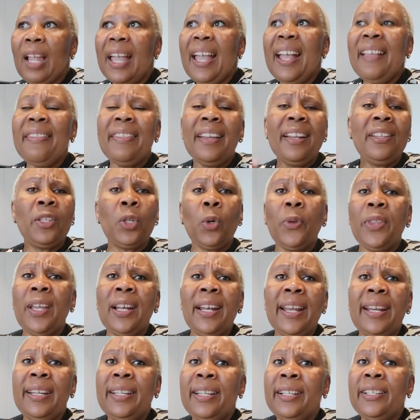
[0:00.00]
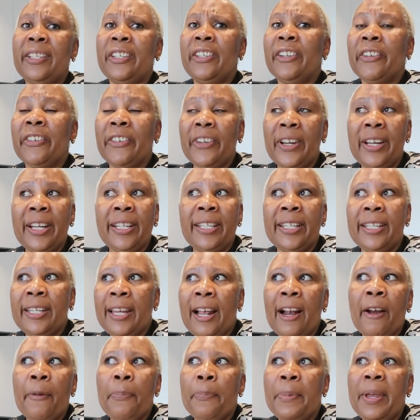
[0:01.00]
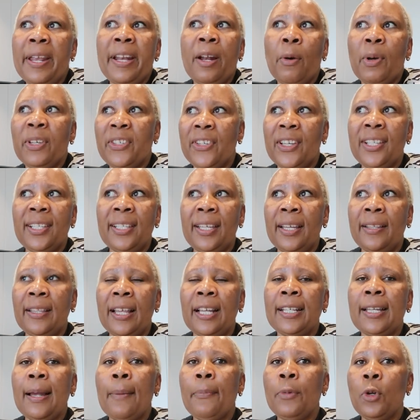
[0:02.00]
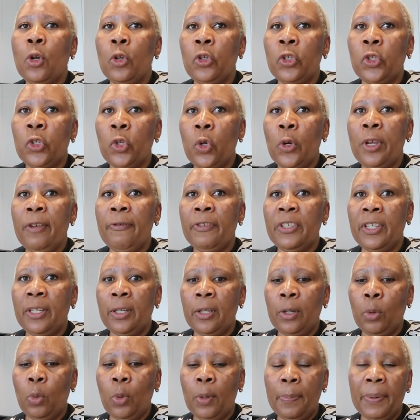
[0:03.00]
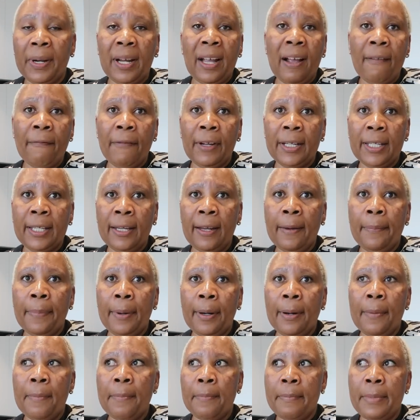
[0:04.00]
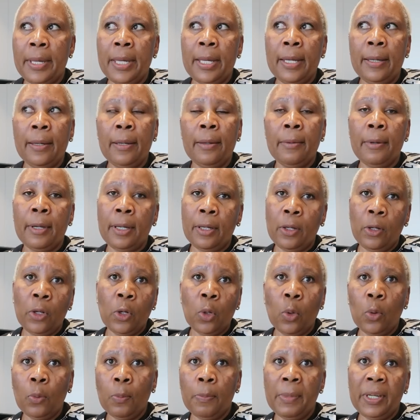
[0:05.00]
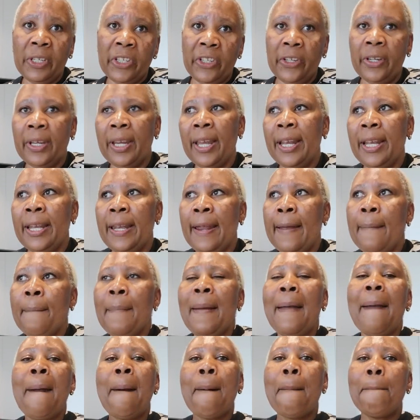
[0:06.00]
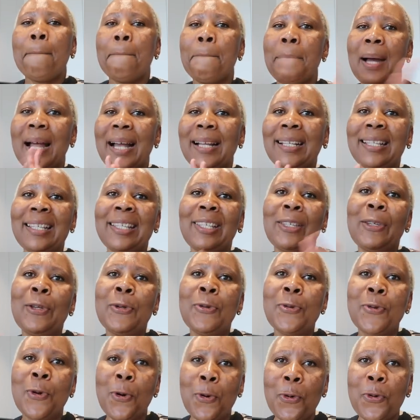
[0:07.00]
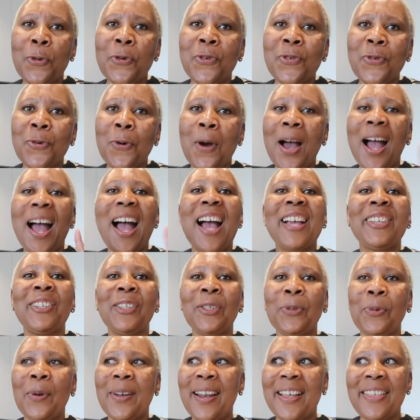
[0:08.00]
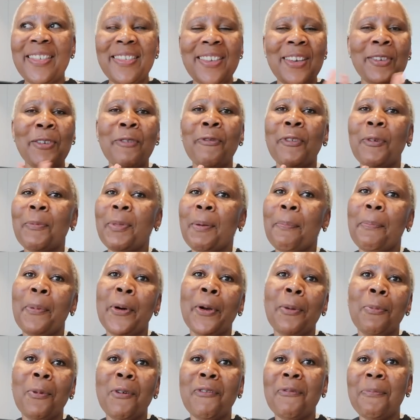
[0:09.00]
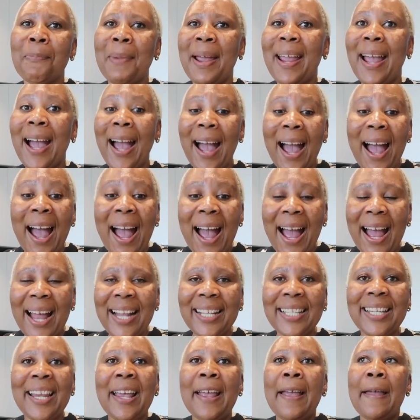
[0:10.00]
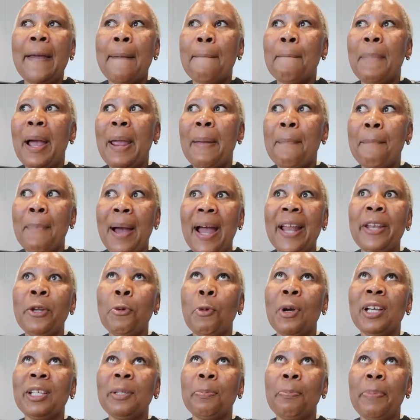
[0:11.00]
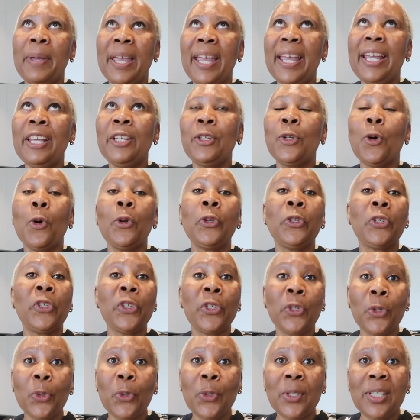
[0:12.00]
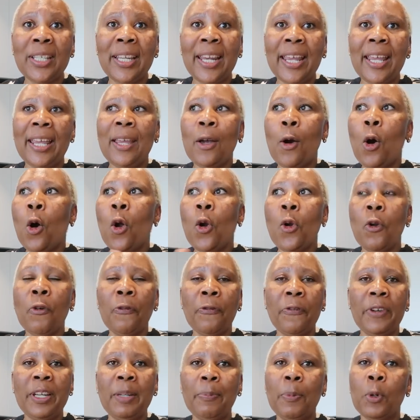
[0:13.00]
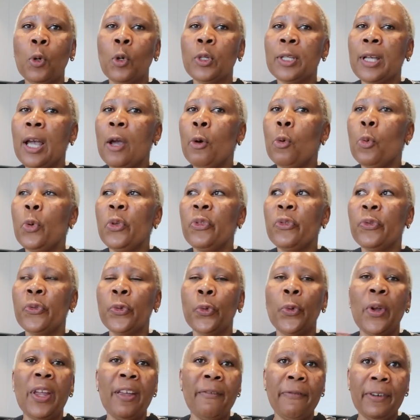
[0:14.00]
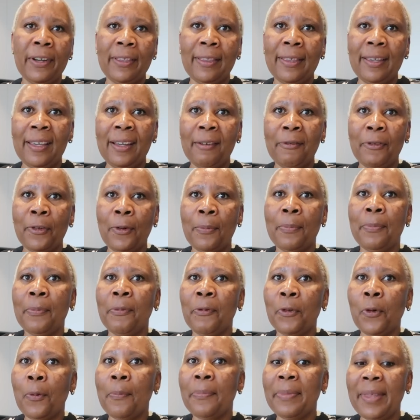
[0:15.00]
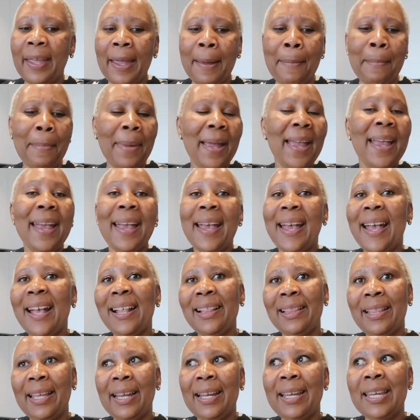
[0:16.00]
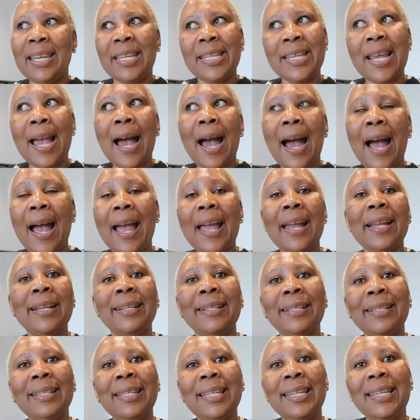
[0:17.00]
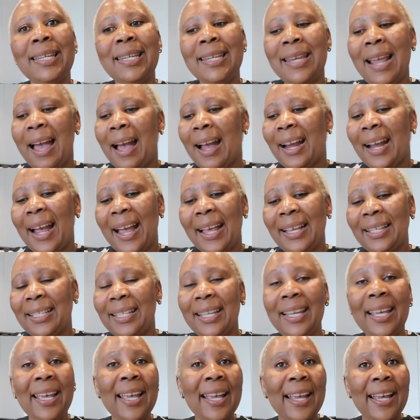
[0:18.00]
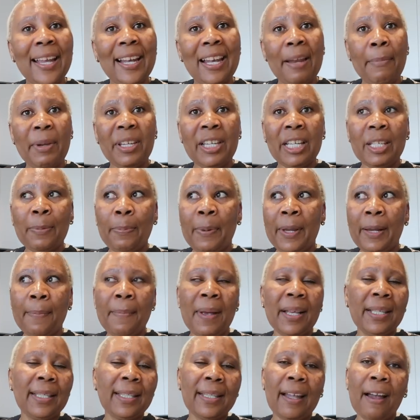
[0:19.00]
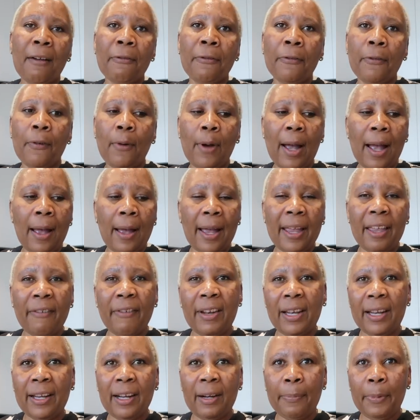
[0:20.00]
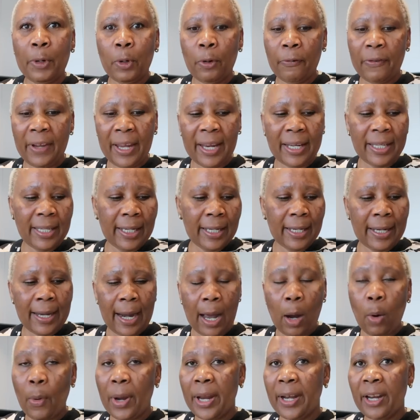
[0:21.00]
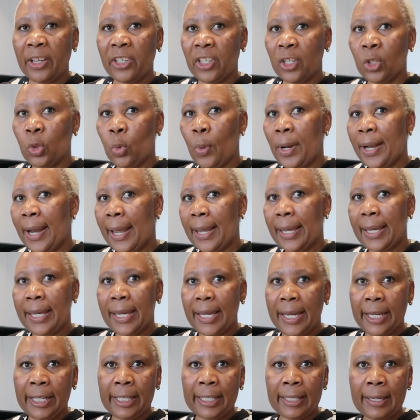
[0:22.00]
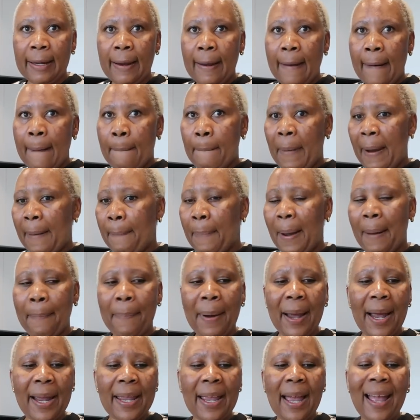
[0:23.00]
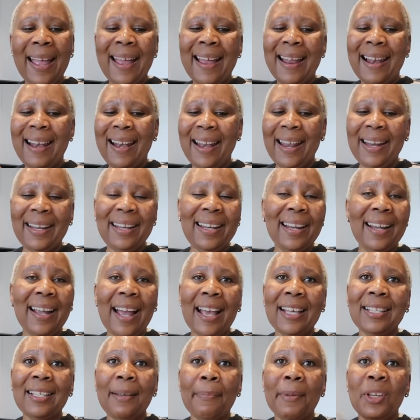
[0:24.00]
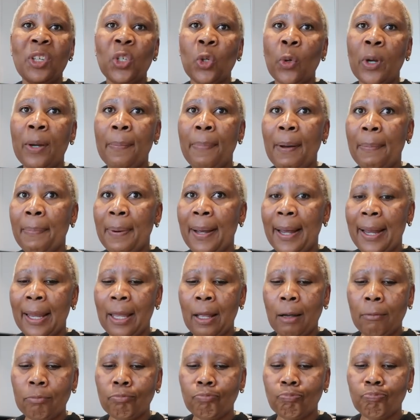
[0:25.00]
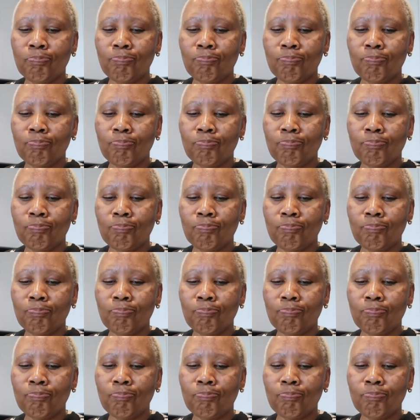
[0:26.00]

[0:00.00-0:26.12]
And then so the lady, she really did help me, and I was just saying that I'm not sure if she will be comfortable me, you know, mentioning her name. But you know who you are. I just want to thank you from the bottom of my heart. My money was paid on Tuesday, all of it, because I withdrew everything from them. And then, yeah, and yeah, guys, let me just pack my stuff. I have a little bit of headache now, and I just want to eat my papaya. Lately, guys, I'm enjoying papaya.